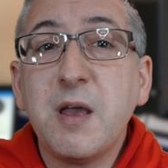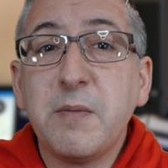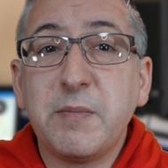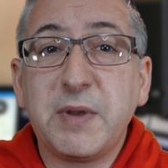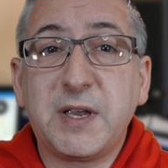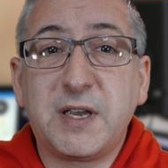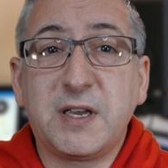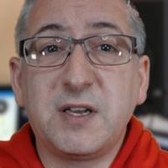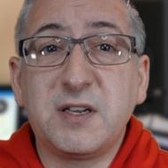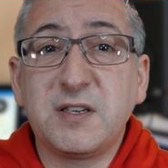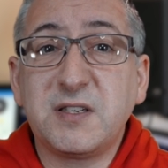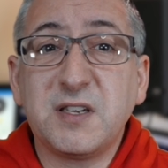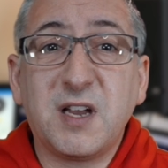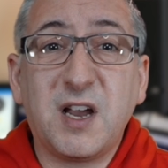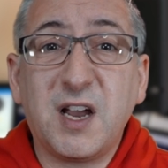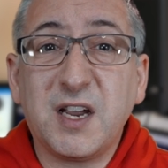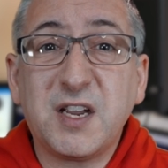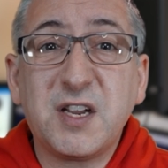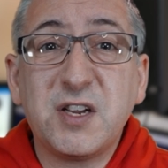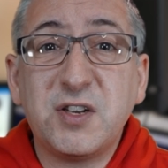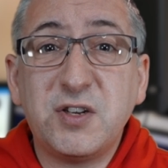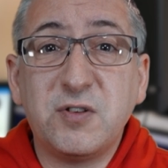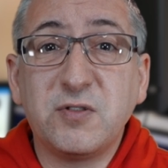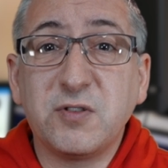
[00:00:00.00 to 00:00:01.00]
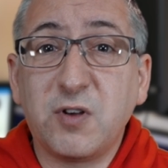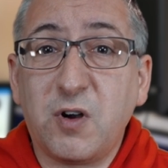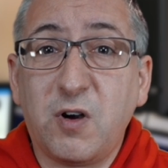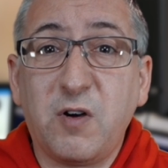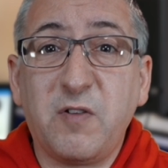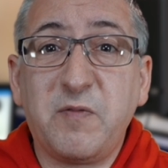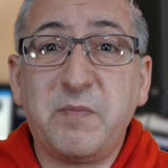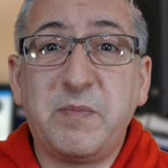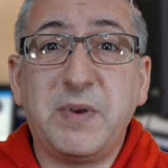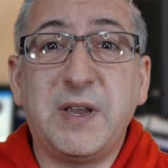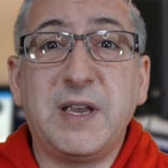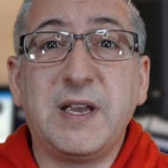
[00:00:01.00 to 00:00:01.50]
because I could use
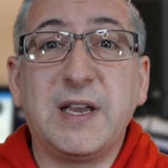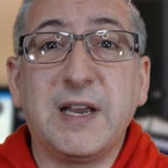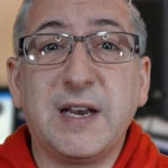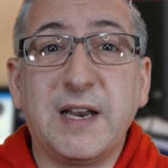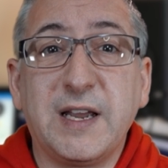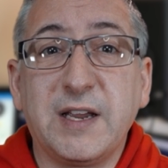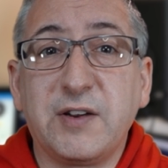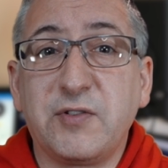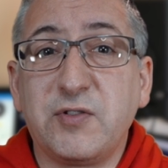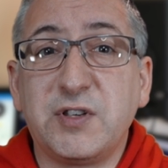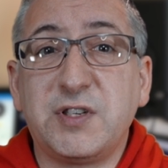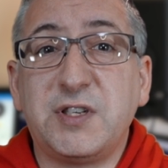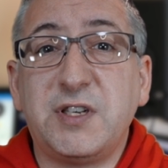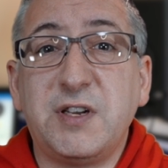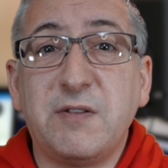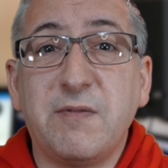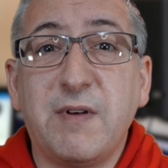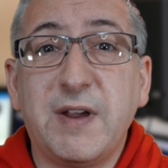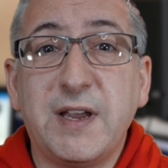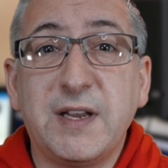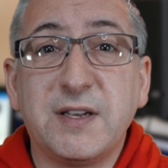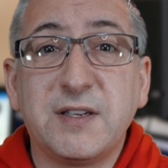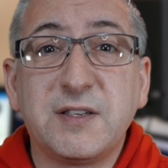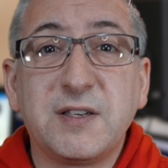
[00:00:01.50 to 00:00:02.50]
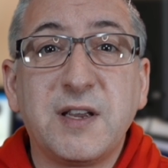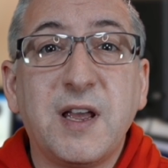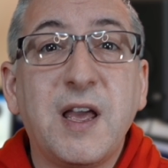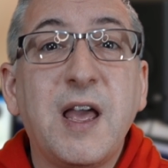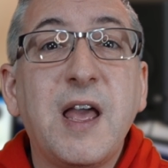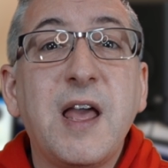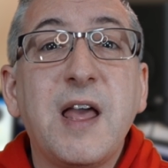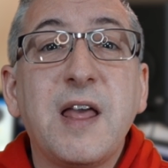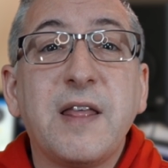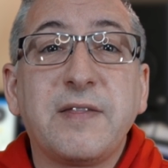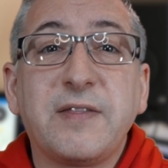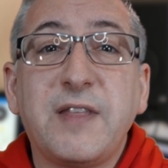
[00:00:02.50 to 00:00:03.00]
off-peak electricity rates.
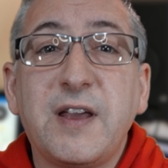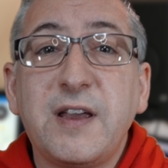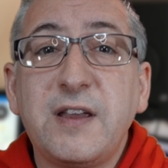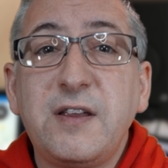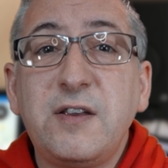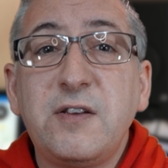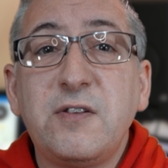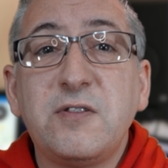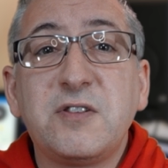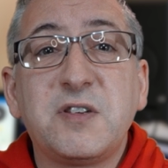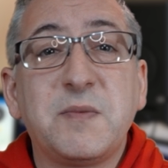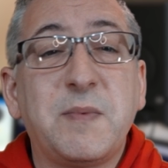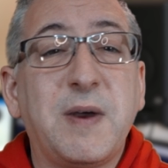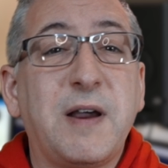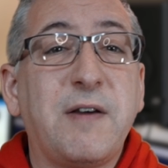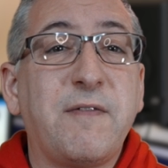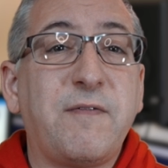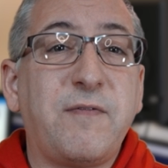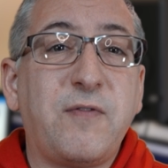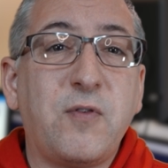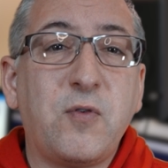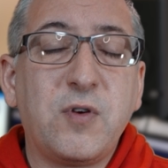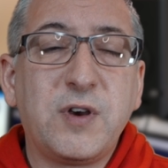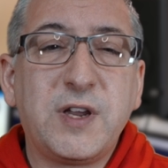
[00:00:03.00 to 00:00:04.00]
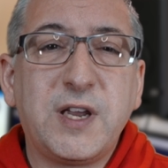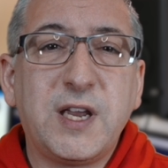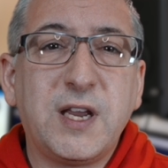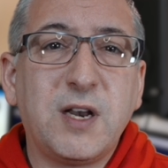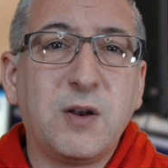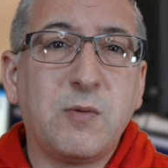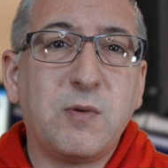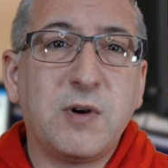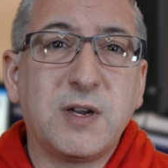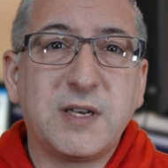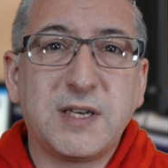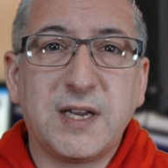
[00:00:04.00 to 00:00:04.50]
That used about 4
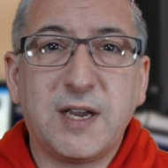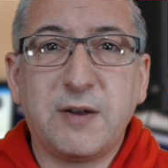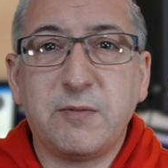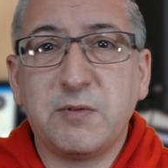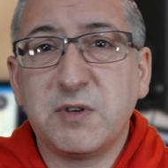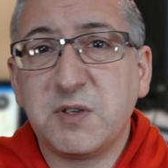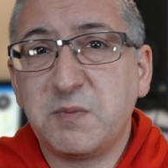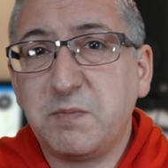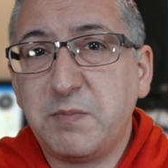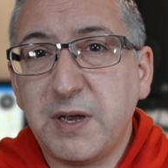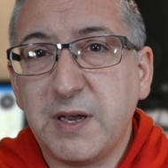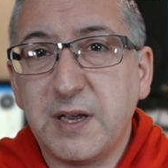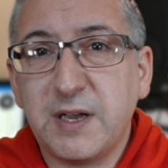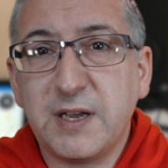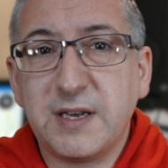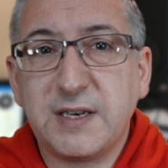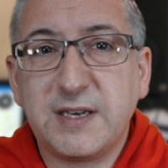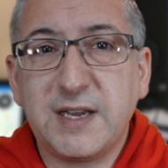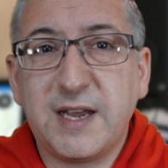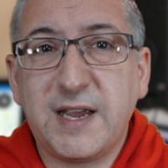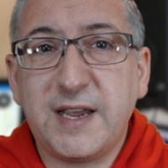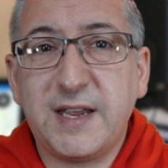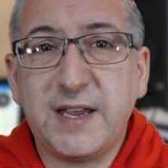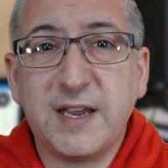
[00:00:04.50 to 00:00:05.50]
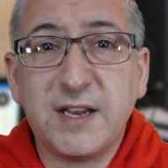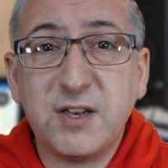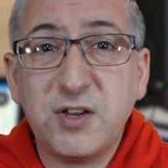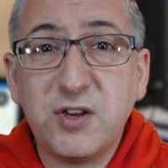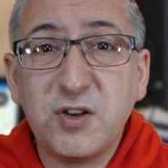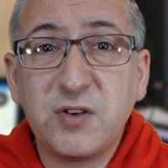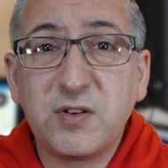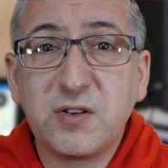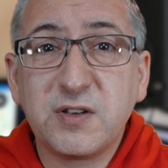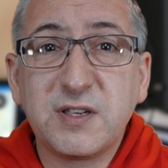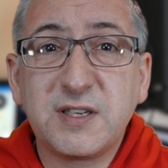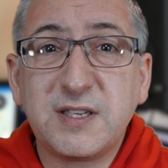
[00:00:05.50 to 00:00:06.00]
kilowatt hours per day and
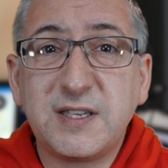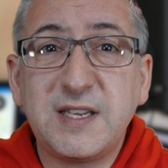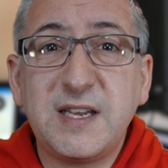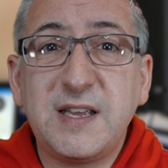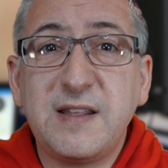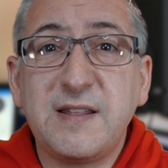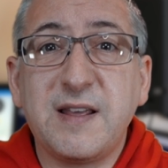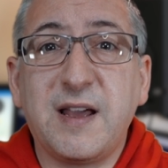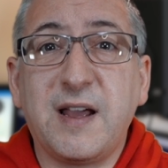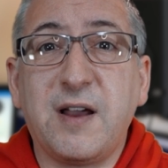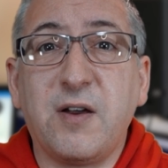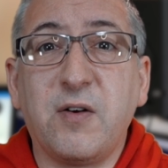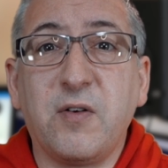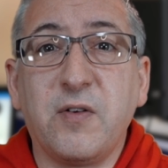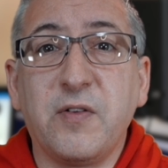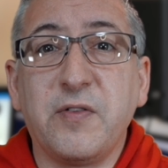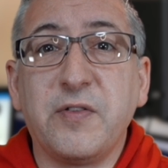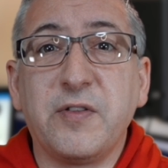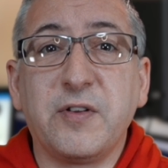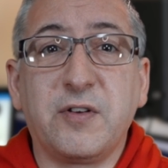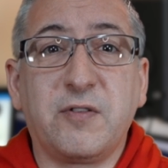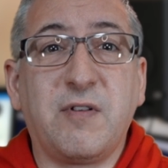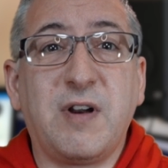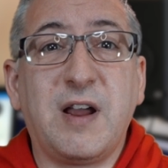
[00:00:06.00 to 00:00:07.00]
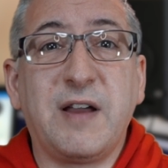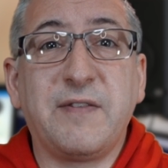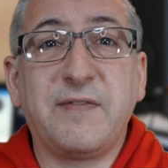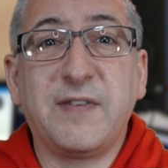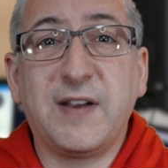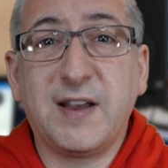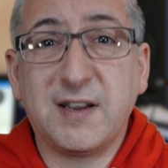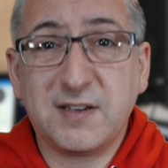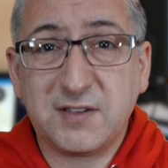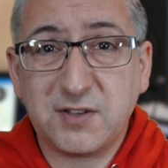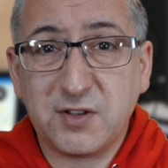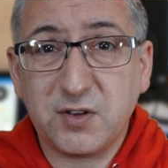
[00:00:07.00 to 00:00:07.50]
you can see that on the graph
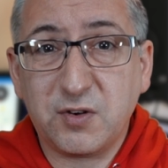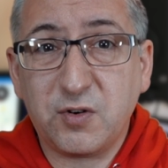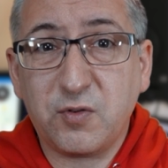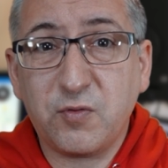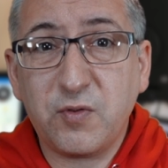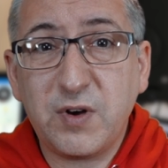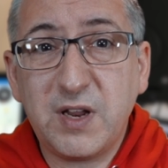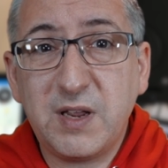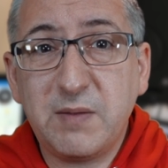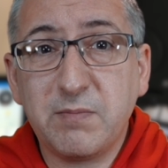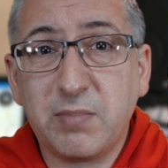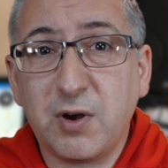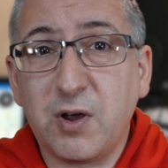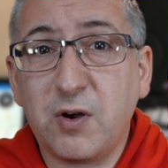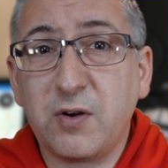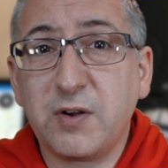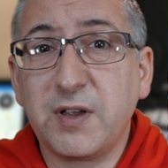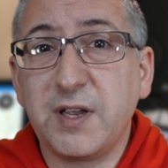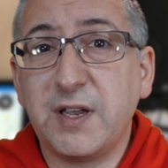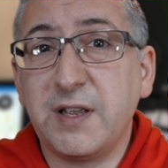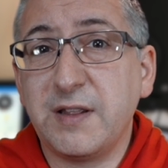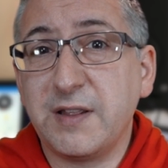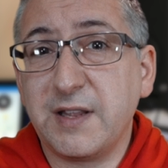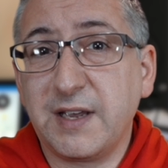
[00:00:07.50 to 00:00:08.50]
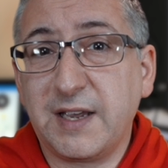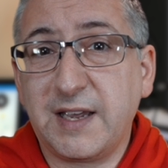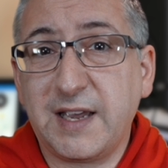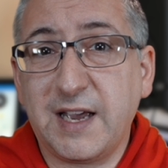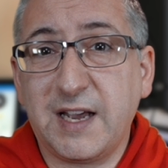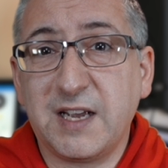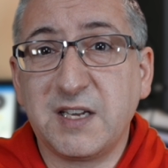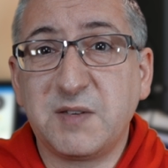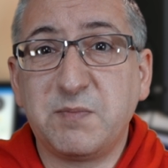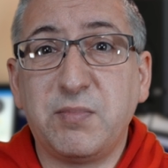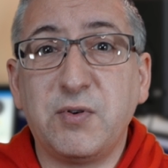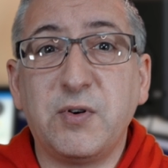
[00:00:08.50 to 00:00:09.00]
as the green block in the
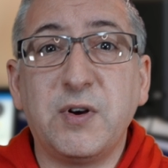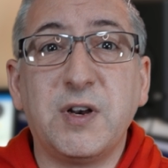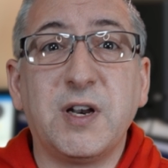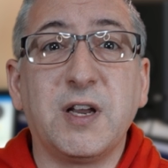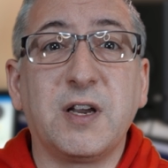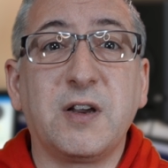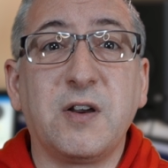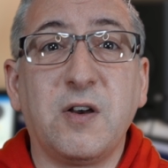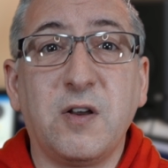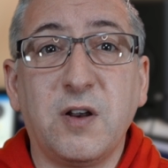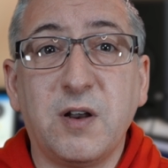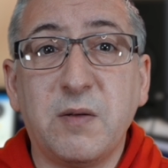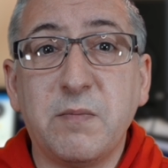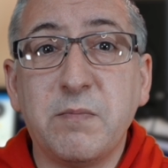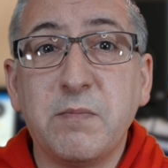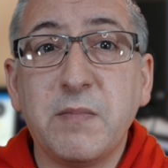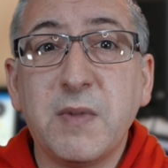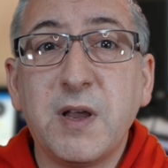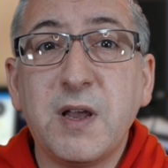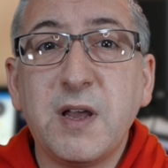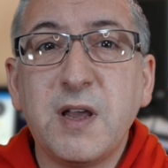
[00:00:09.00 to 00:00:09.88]
gas boiler column.